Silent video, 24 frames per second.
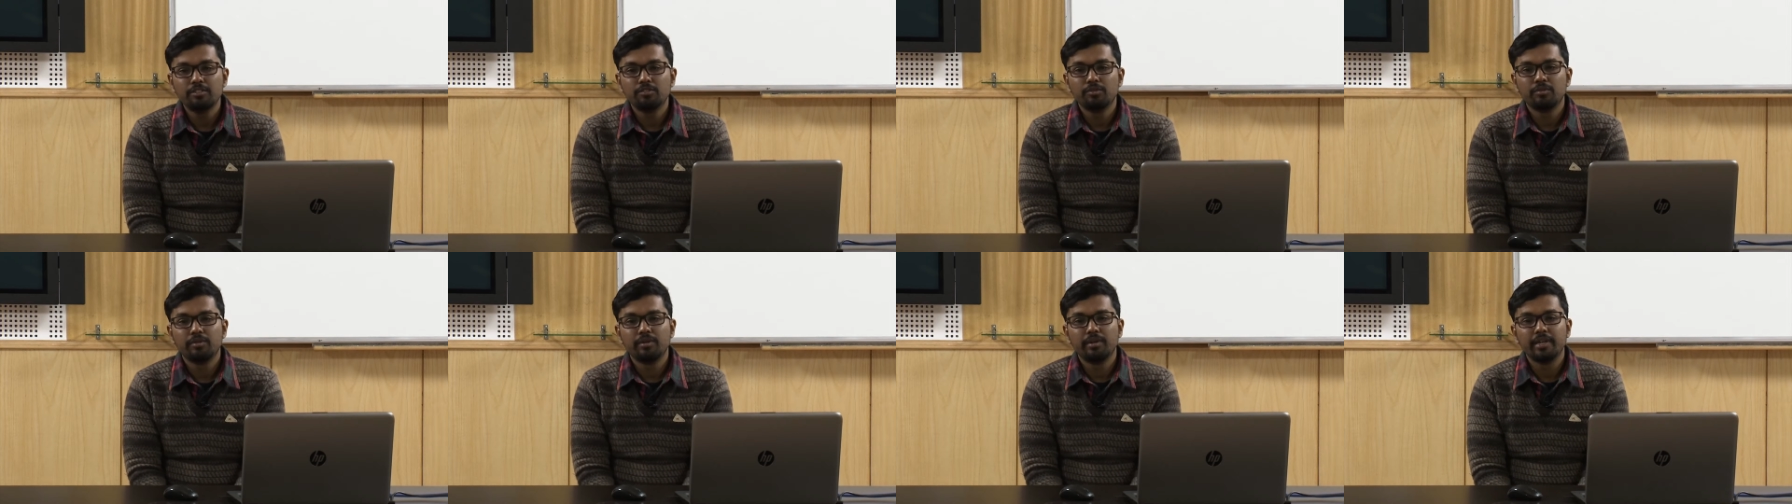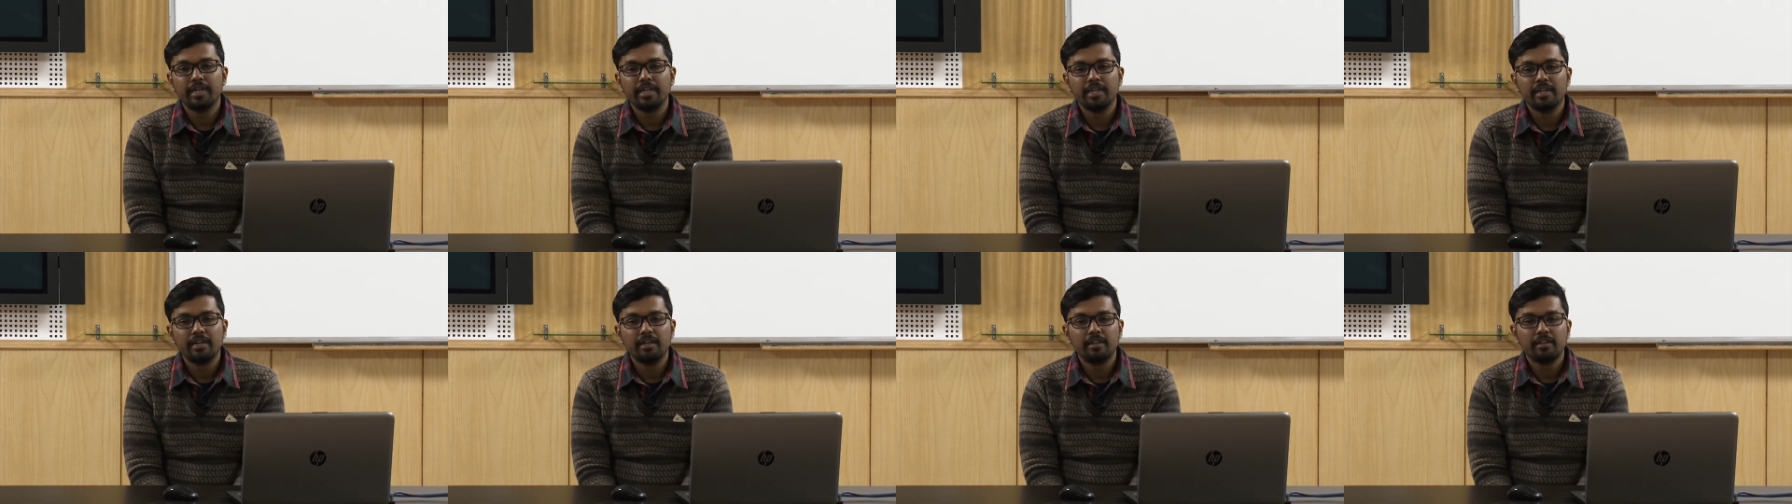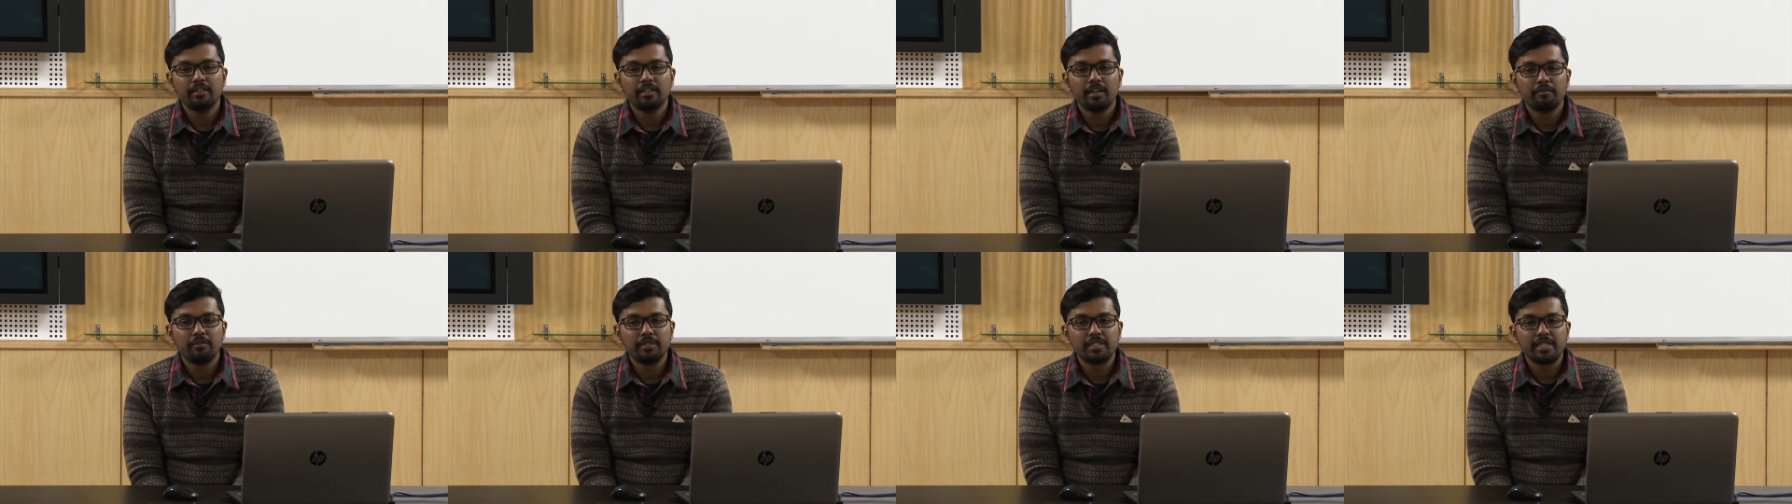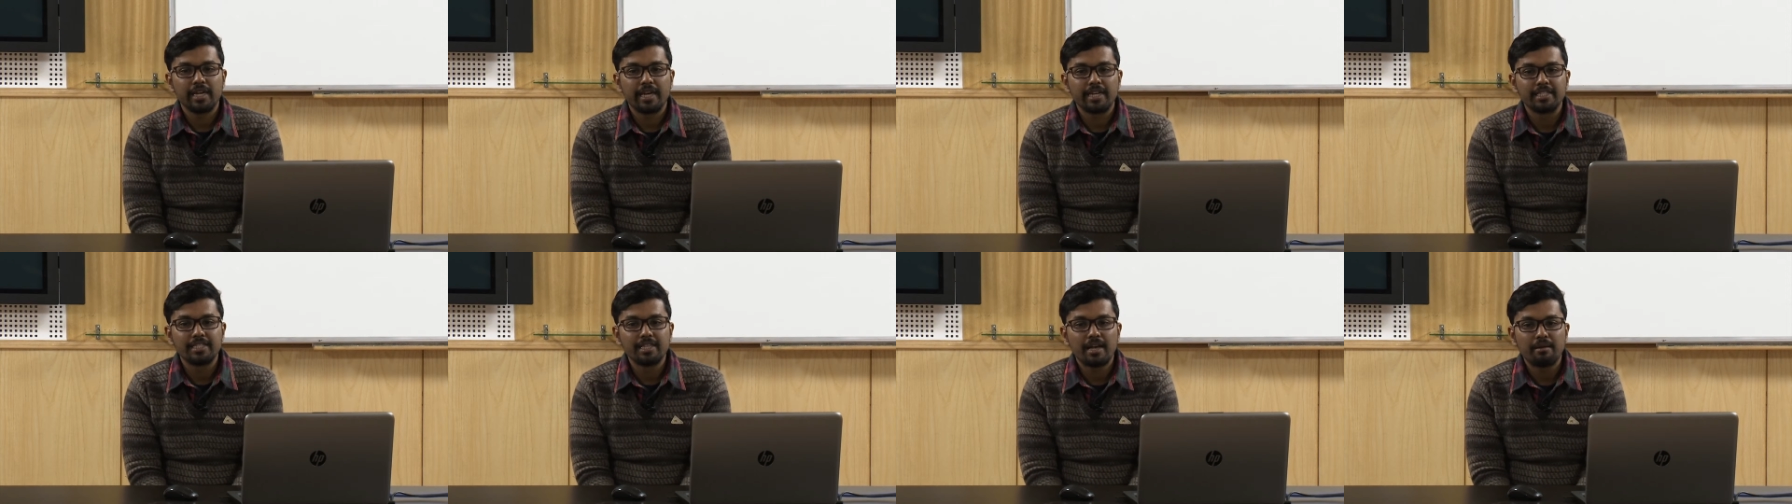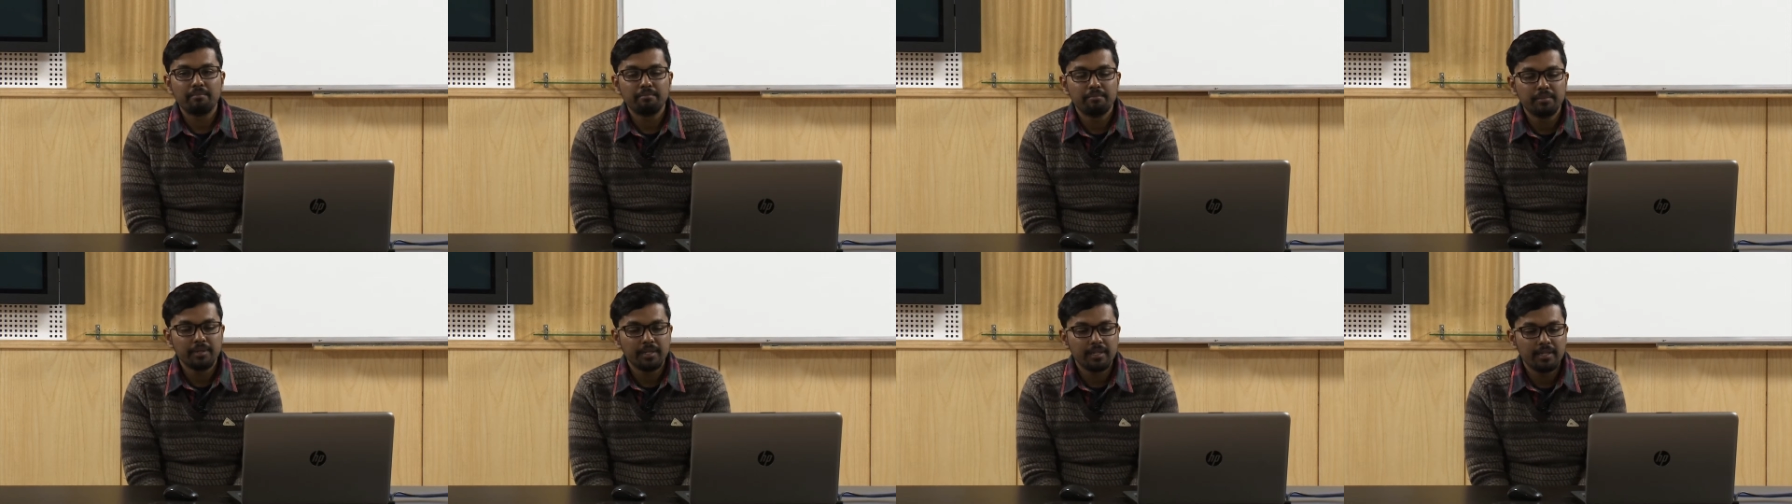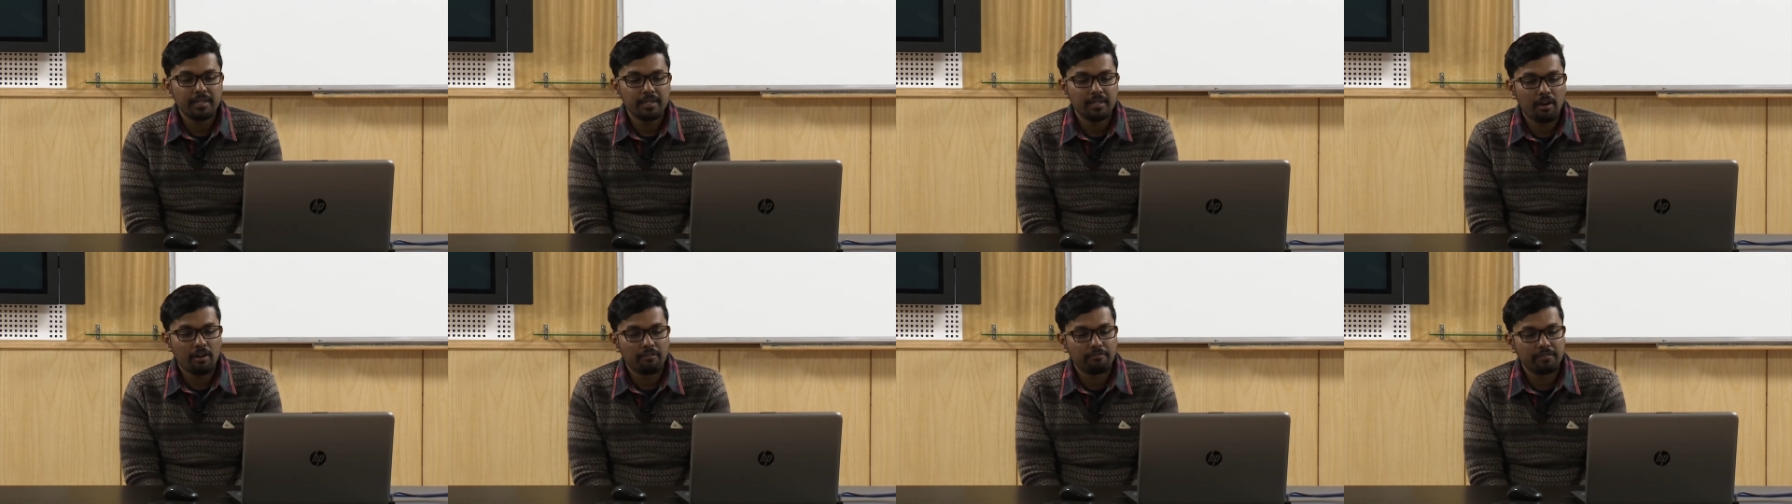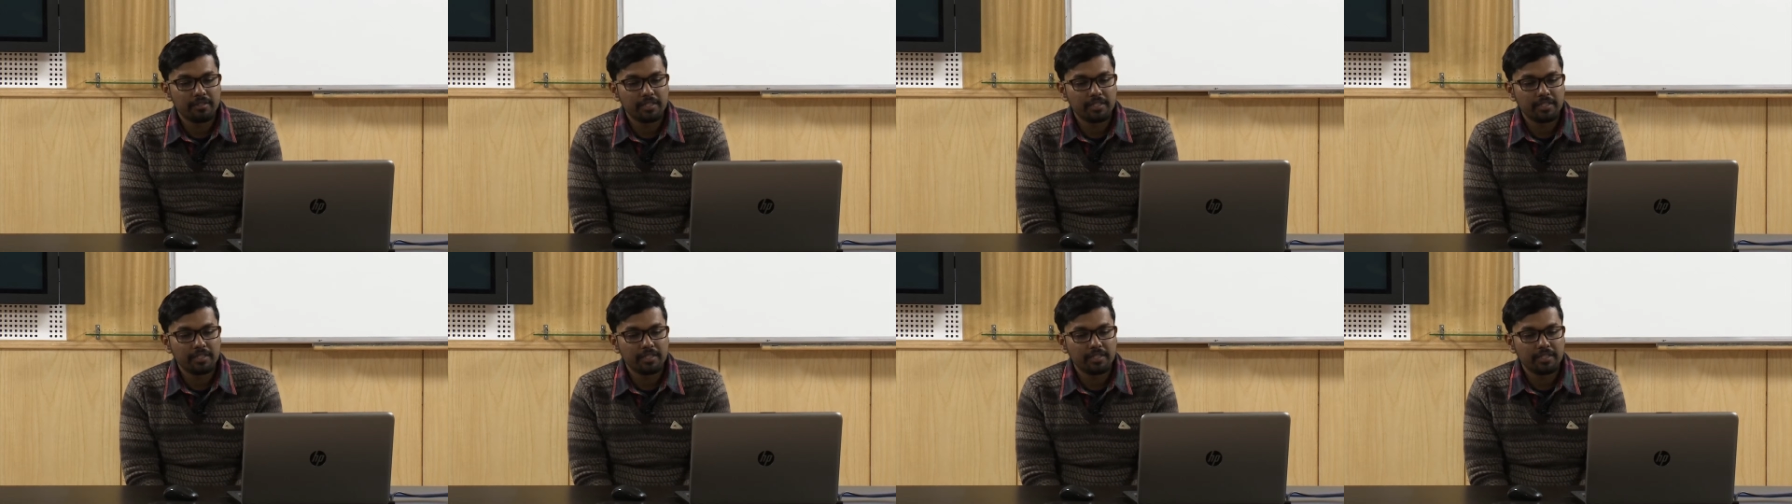So here there was an example of